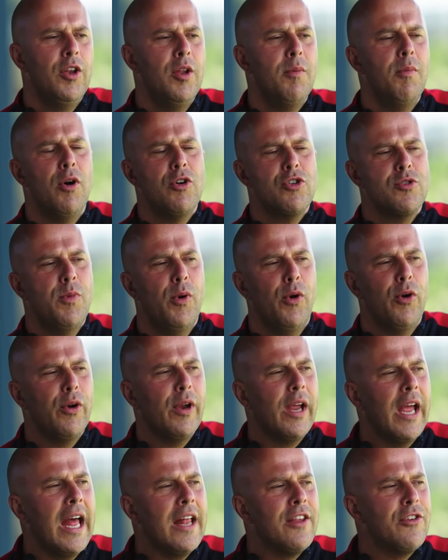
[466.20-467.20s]
The most
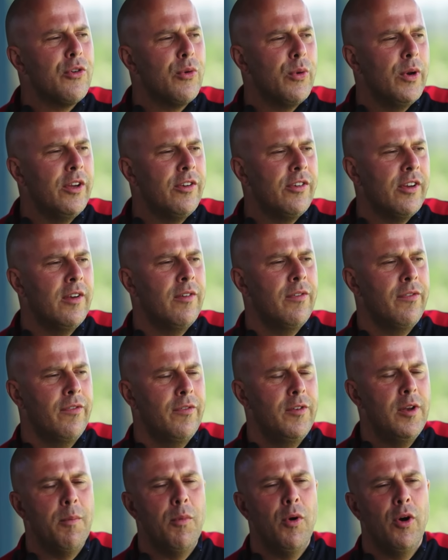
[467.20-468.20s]
boring answer is if
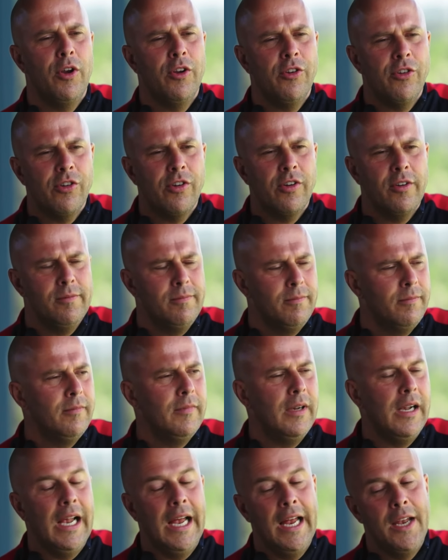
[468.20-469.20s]
the boys
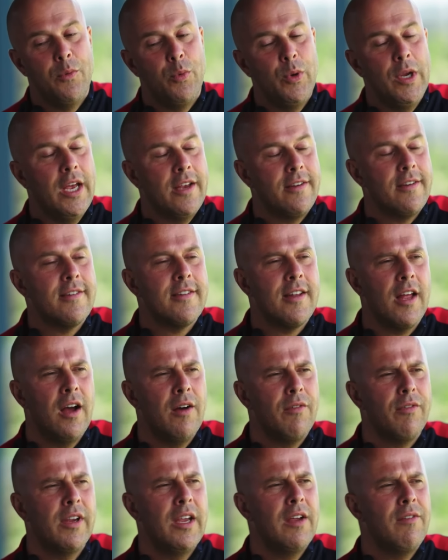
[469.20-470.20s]
and we as a
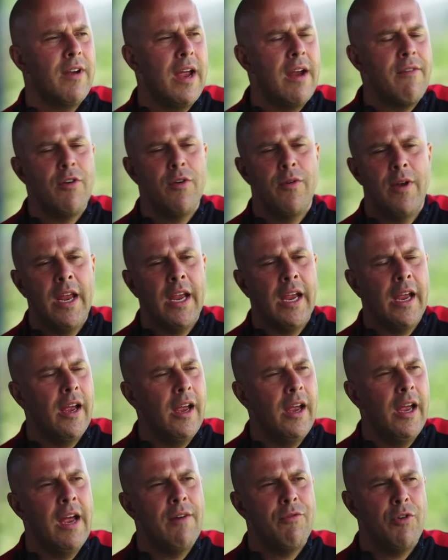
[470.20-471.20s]
staff give everything,
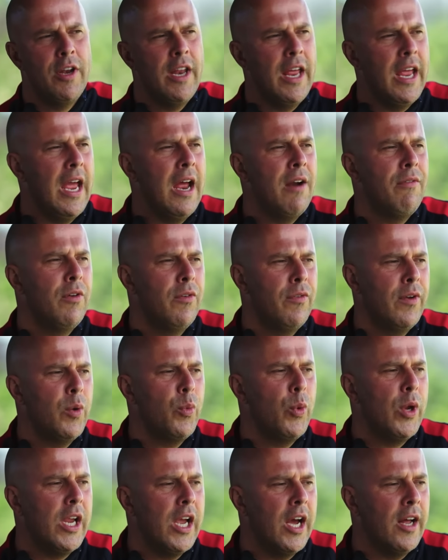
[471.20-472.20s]
every day, everything
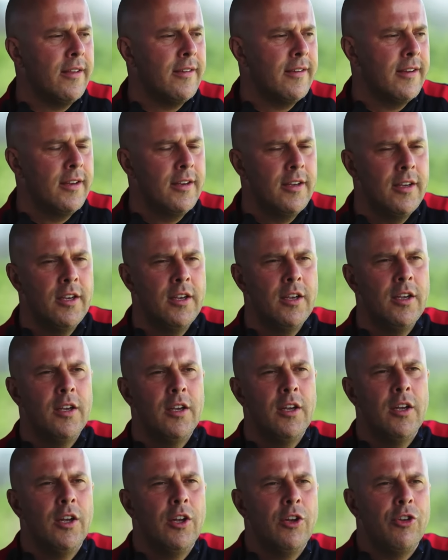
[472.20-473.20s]
we got
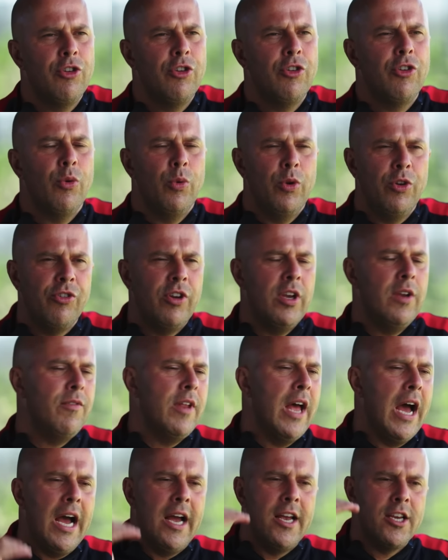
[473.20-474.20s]
to achieve
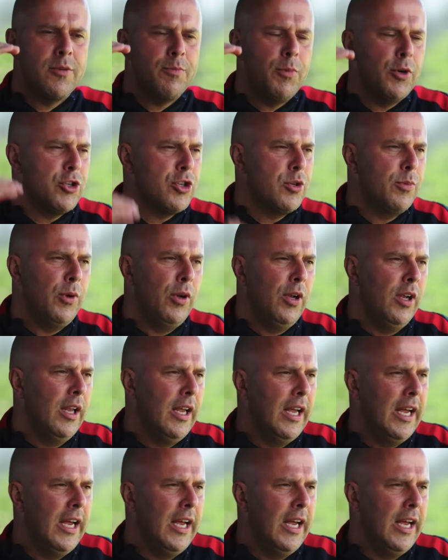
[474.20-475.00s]
the highest possible.